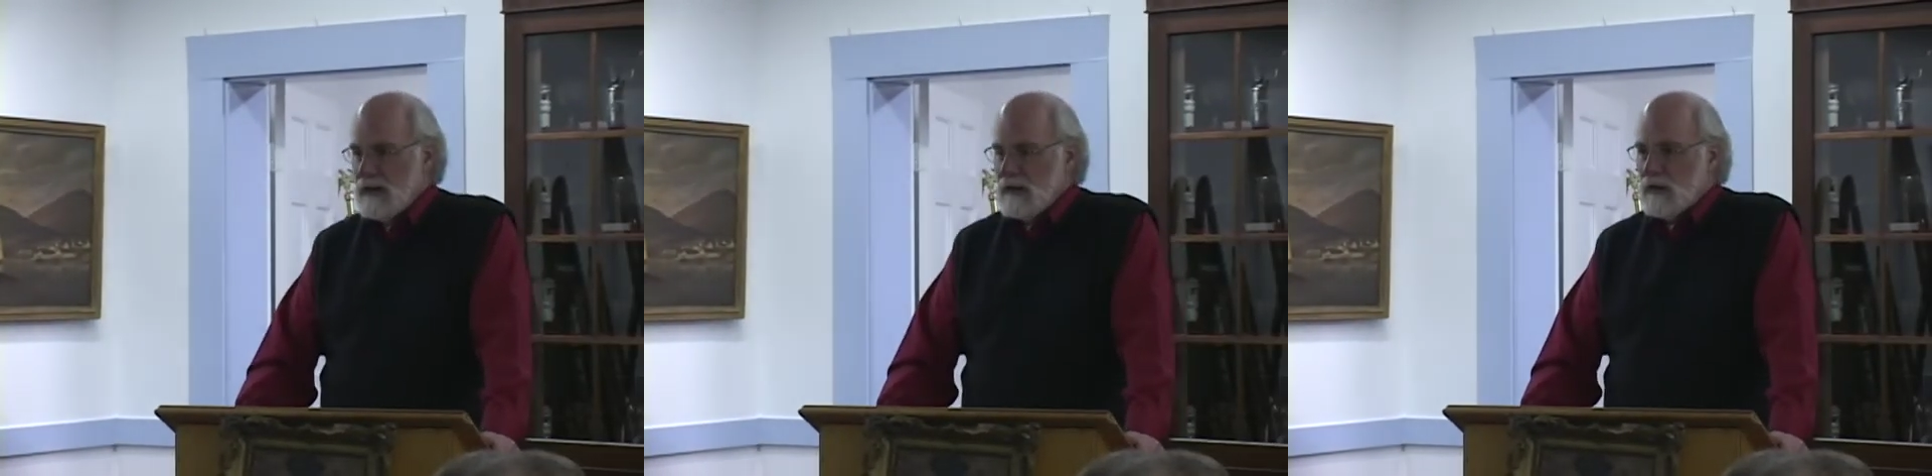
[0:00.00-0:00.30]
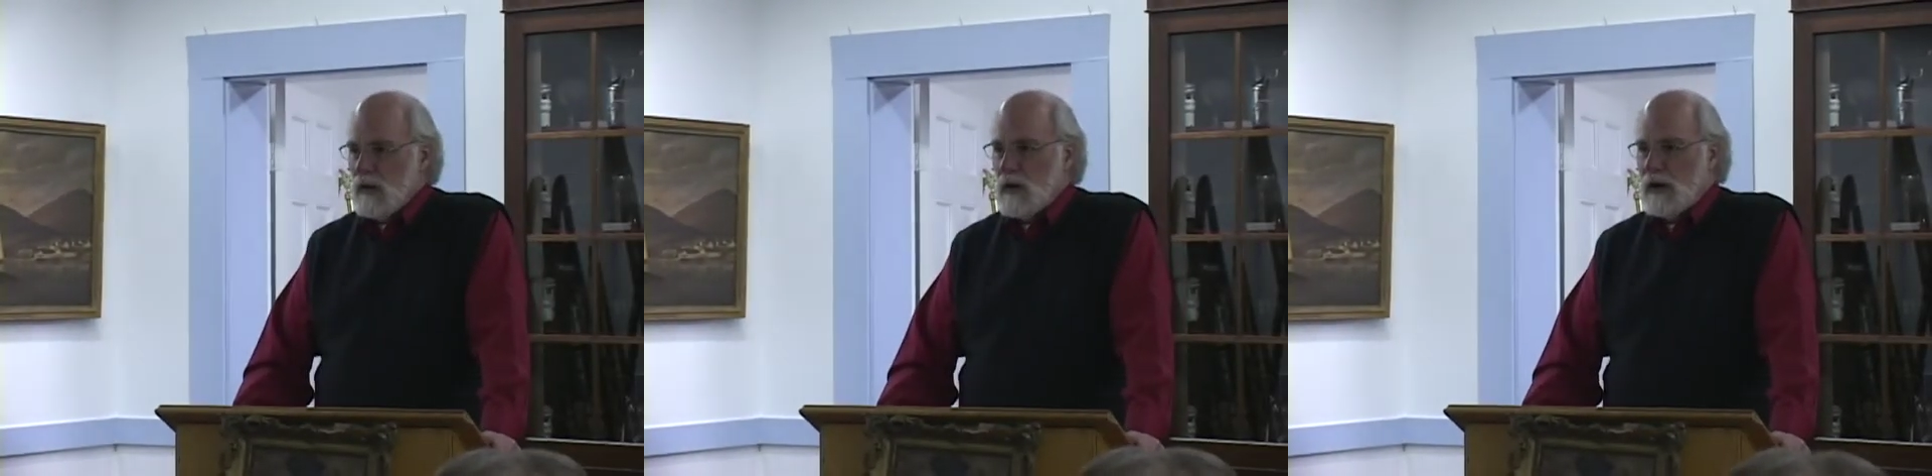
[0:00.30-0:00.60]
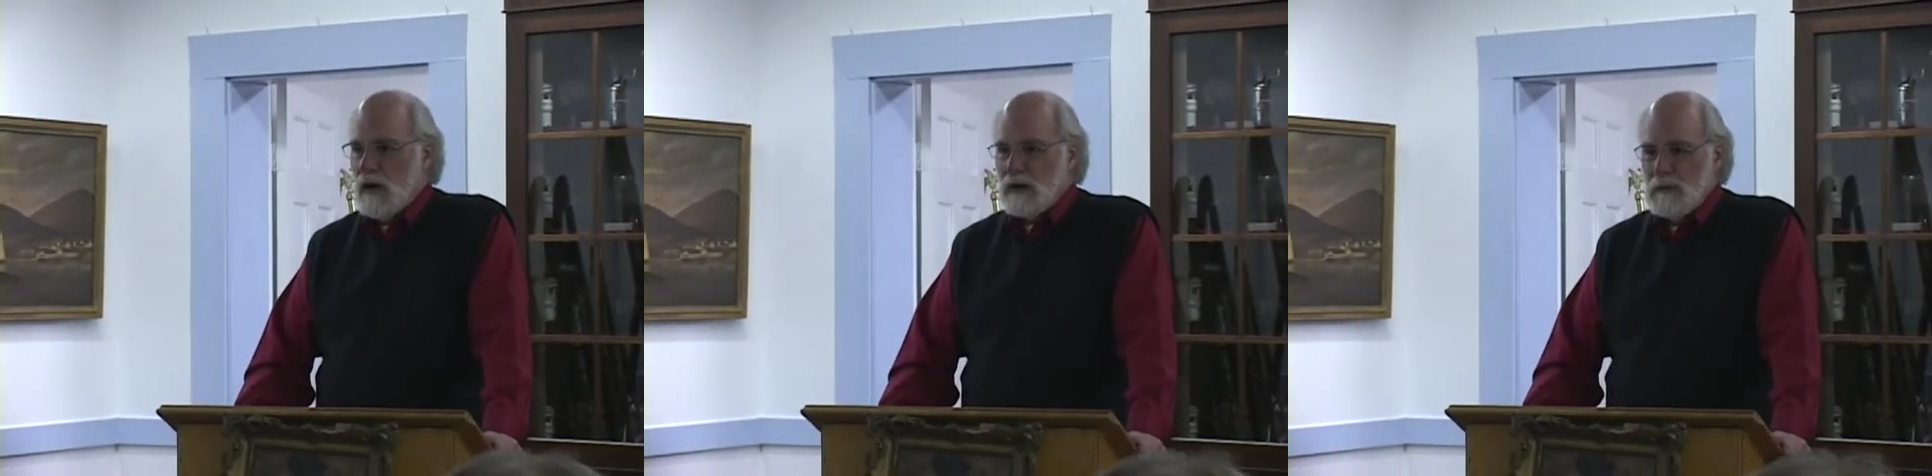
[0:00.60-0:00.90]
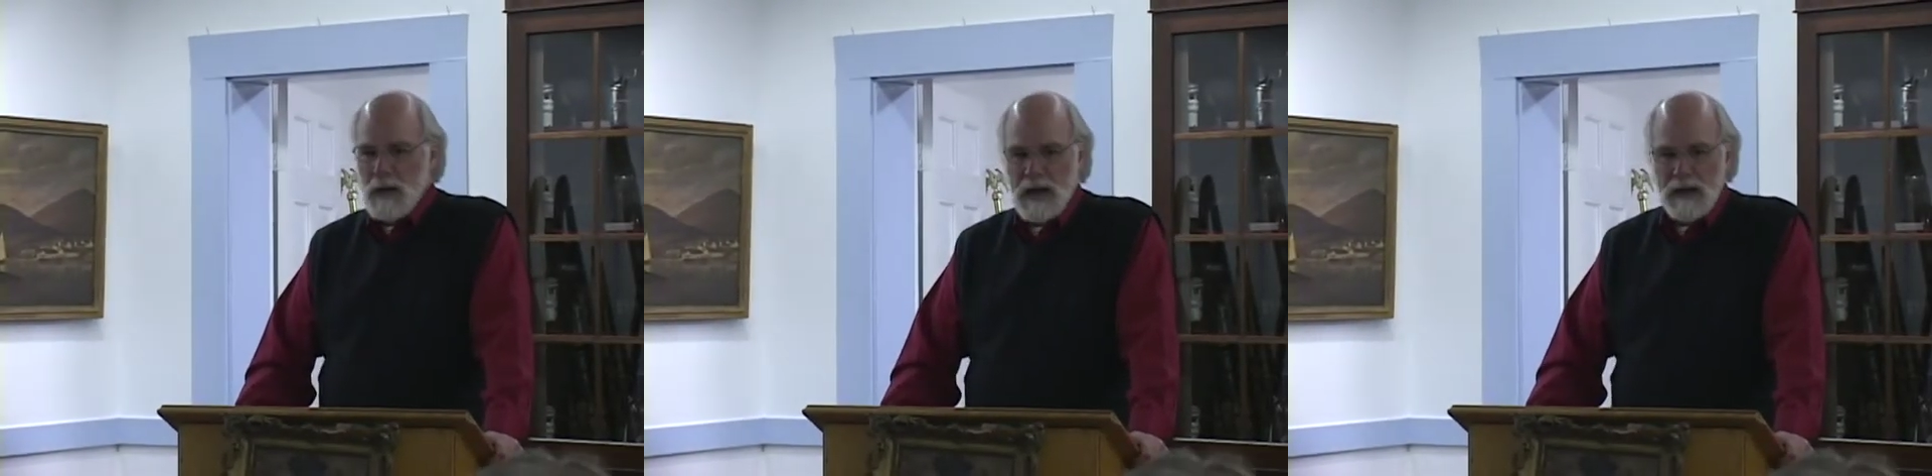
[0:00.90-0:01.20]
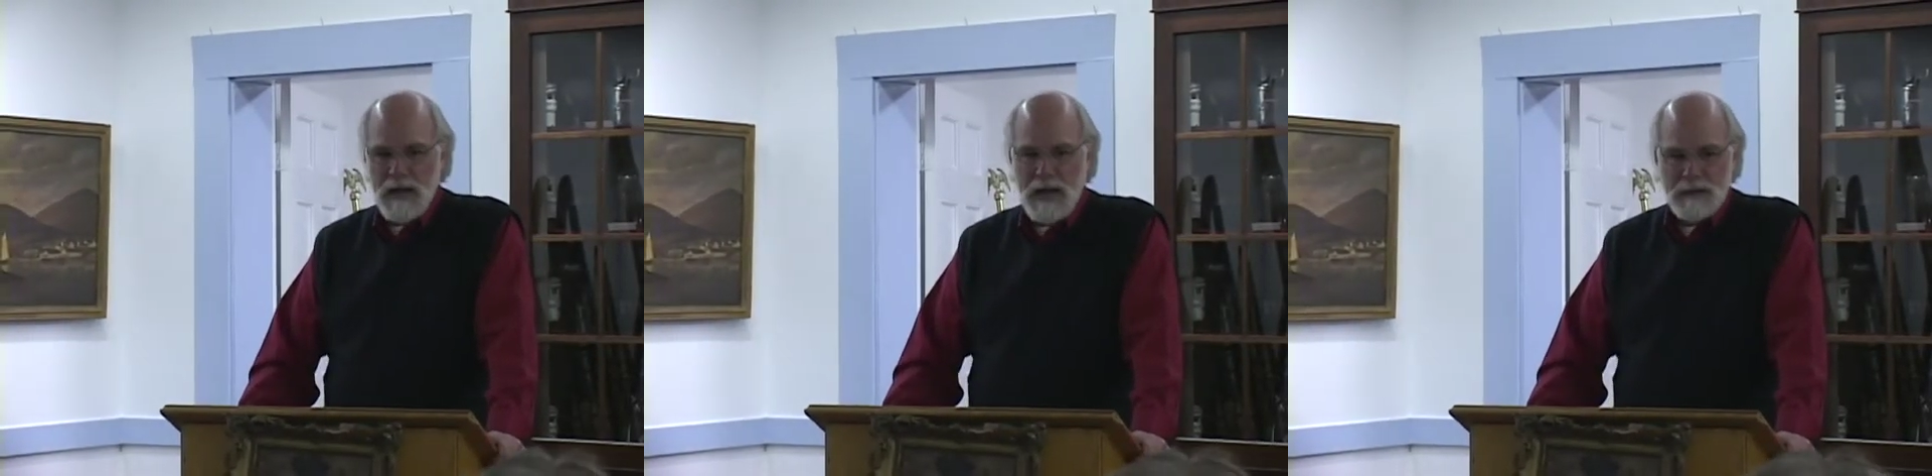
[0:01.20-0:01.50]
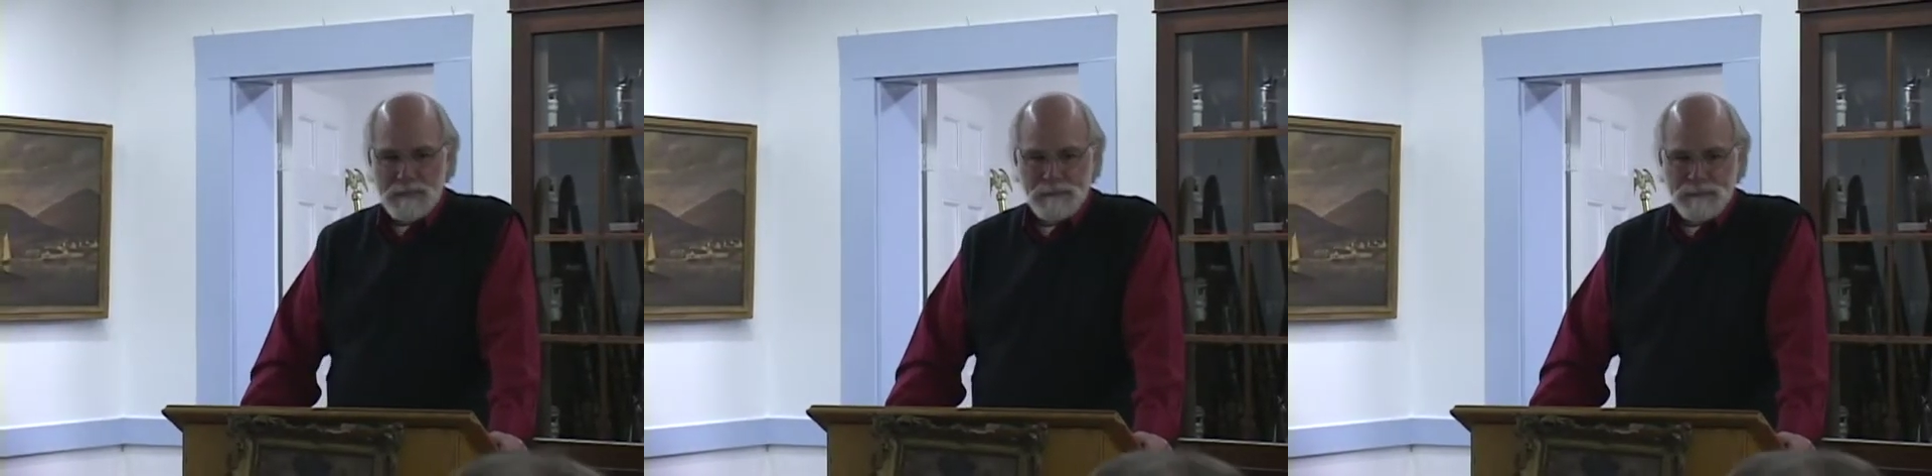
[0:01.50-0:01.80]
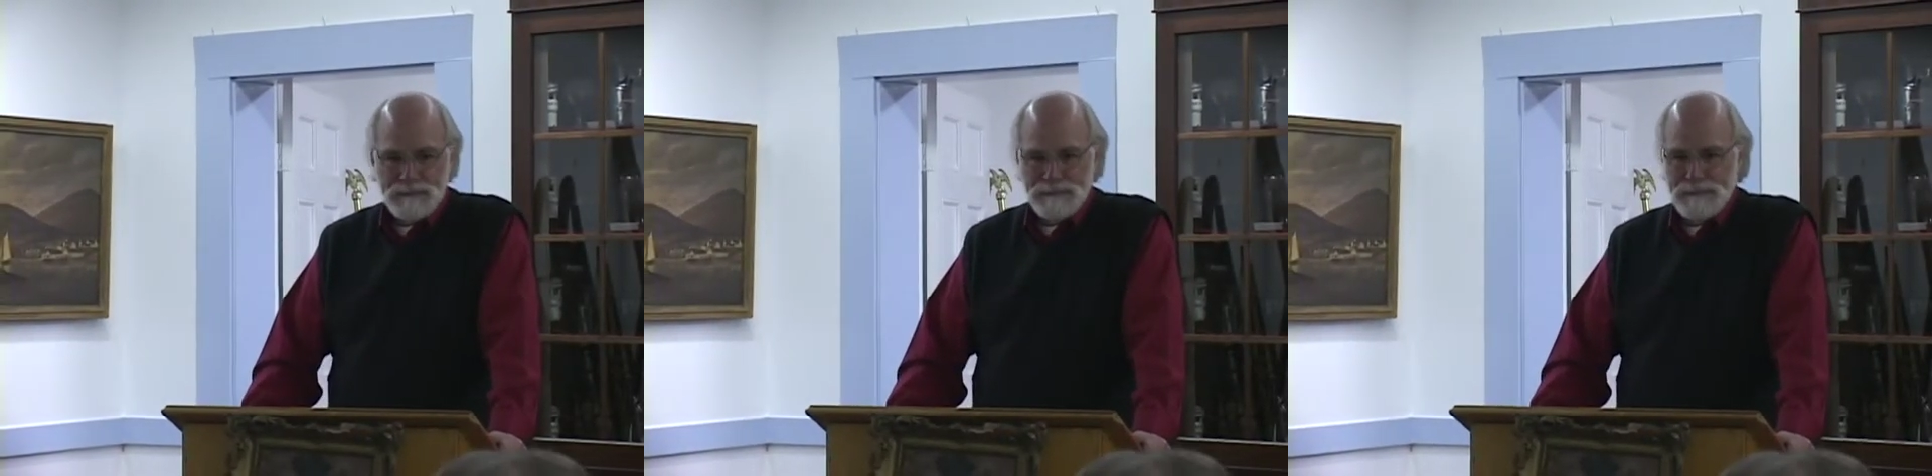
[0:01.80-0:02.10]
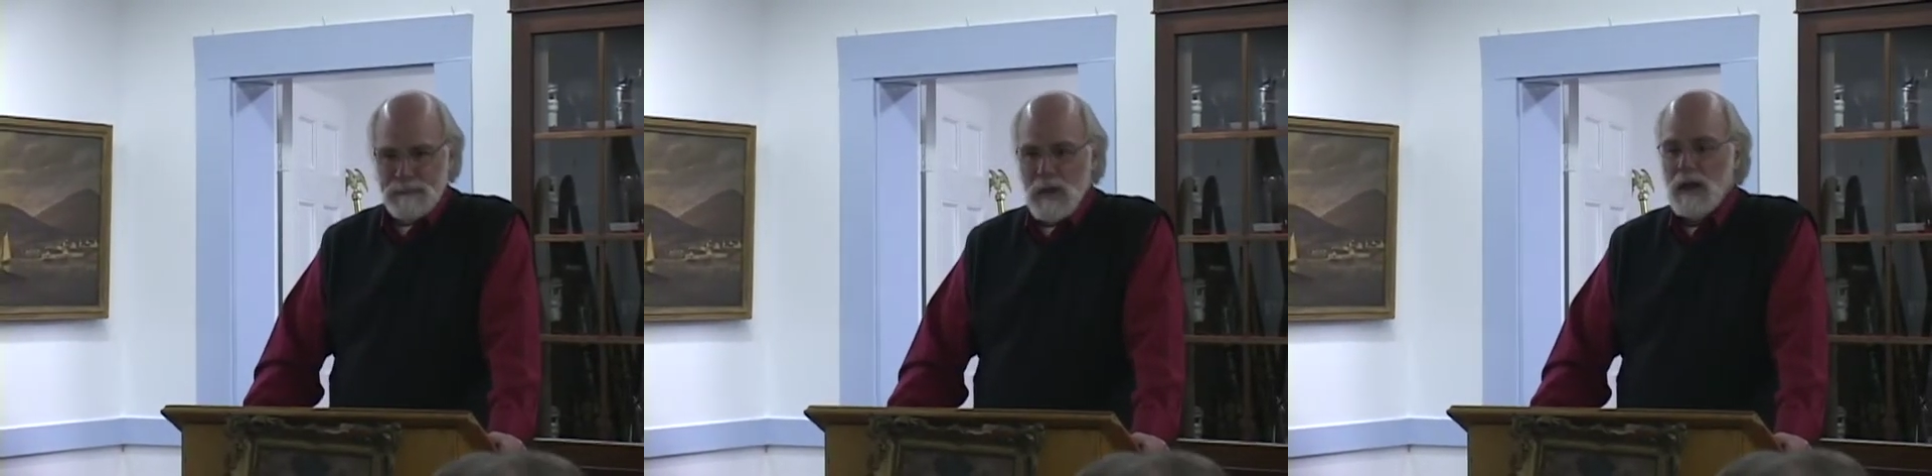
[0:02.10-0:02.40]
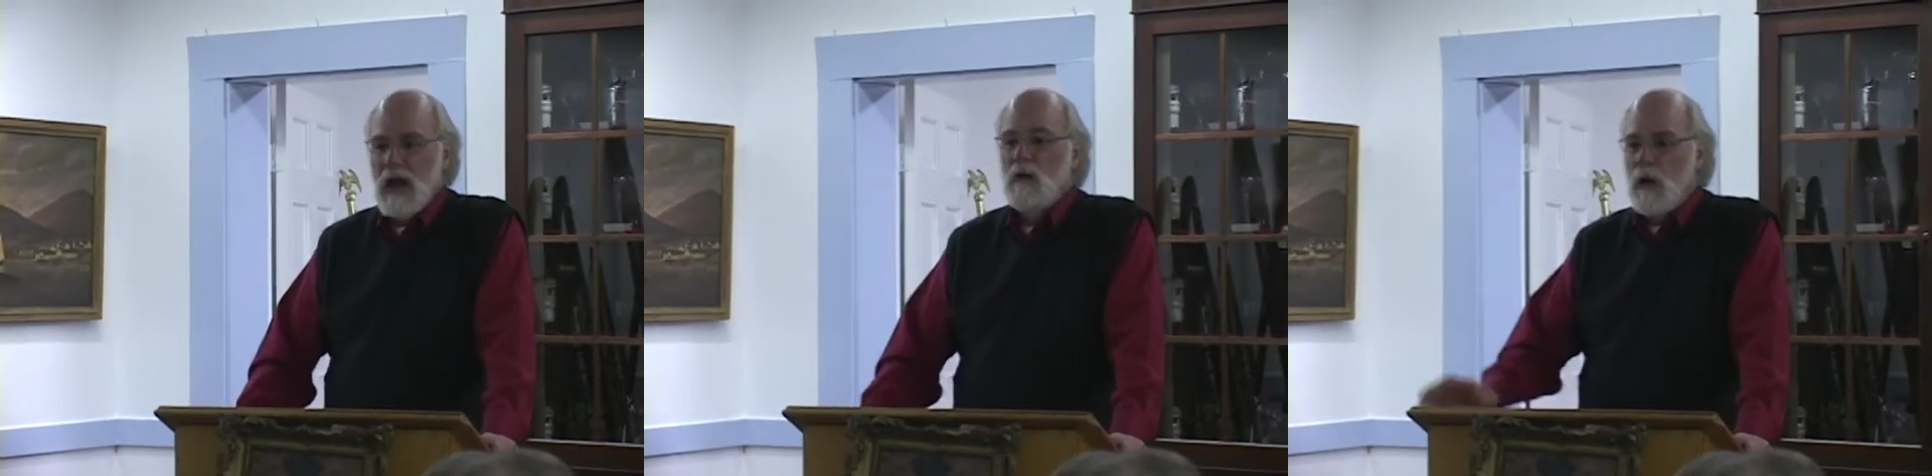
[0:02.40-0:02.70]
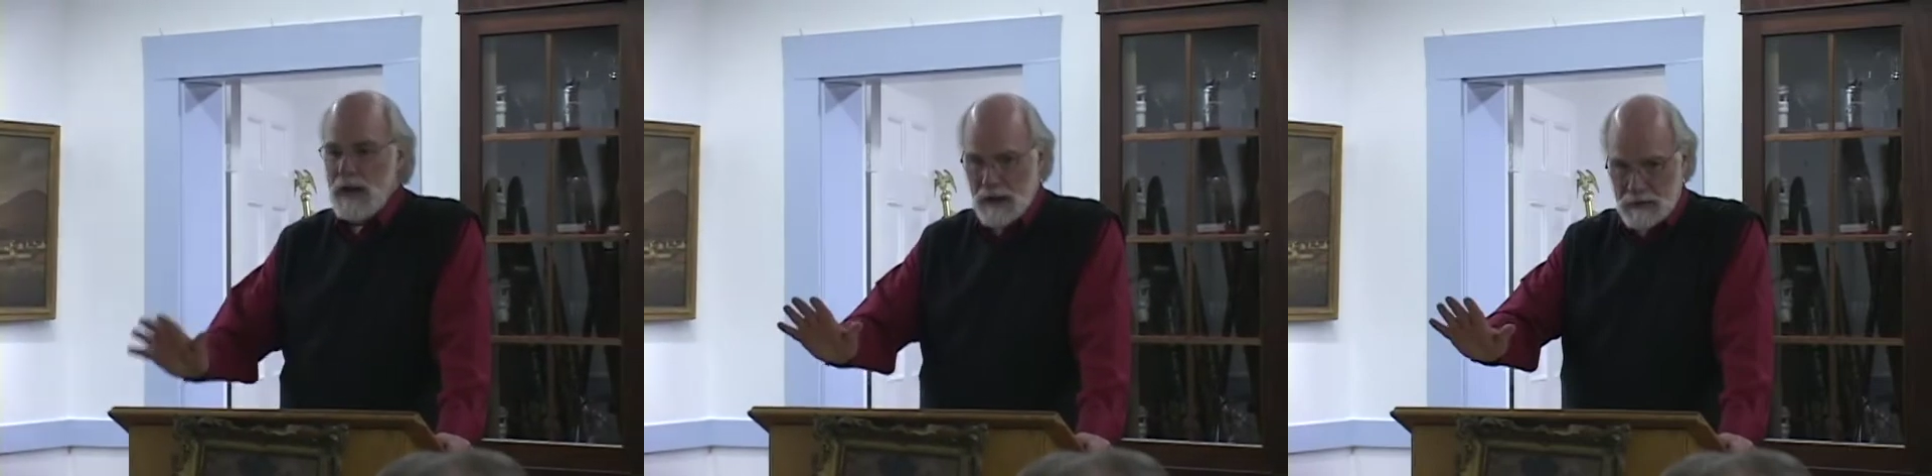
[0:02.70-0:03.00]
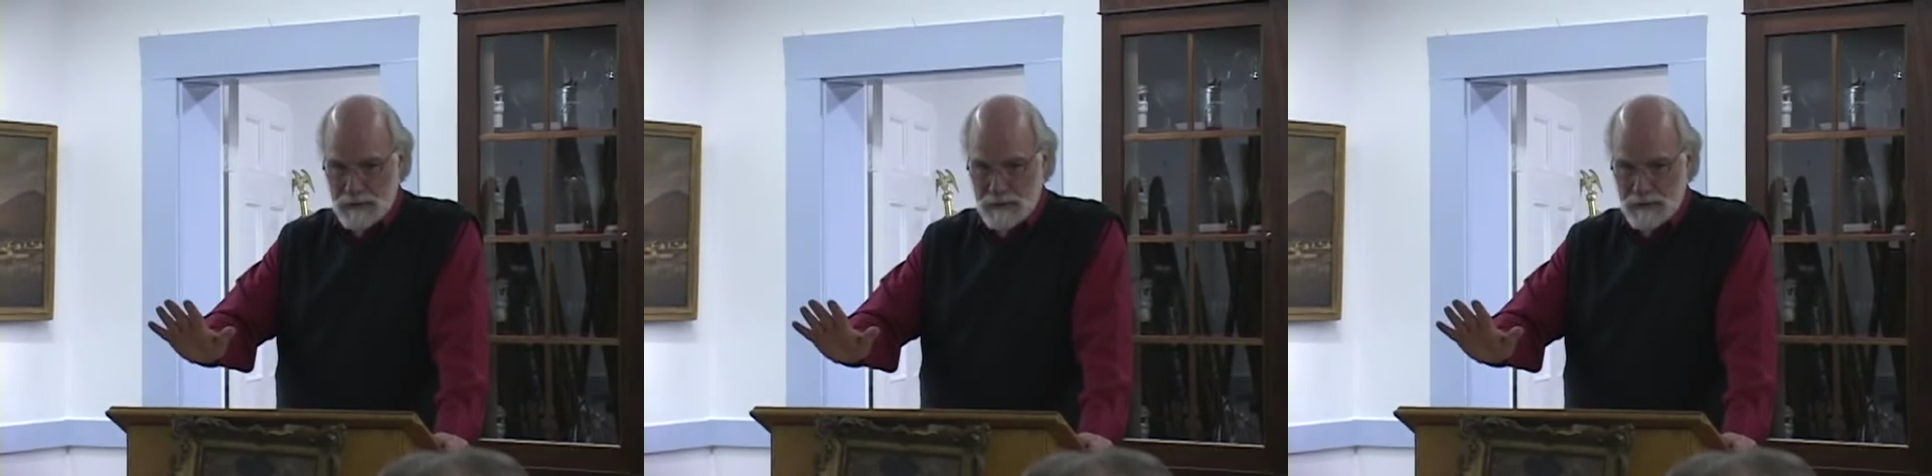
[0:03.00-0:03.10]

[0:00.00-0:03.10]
So I called him back again. I waited.